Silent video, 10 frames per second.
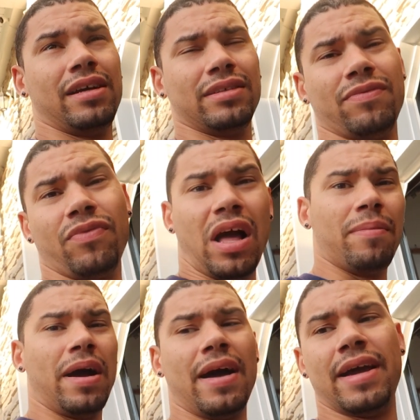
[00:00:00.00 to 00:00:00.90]
some
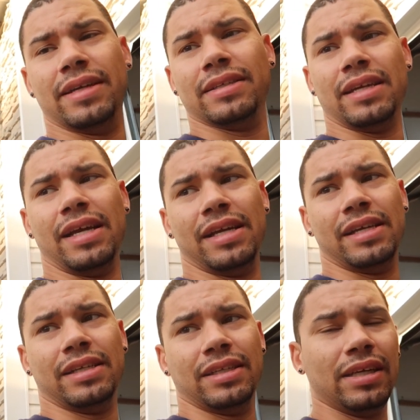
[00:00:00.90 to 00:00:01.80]
flybys
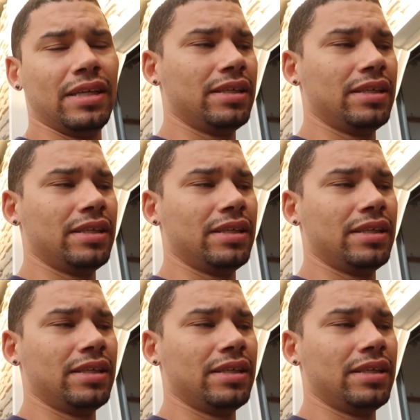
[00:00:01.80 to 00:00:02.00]
and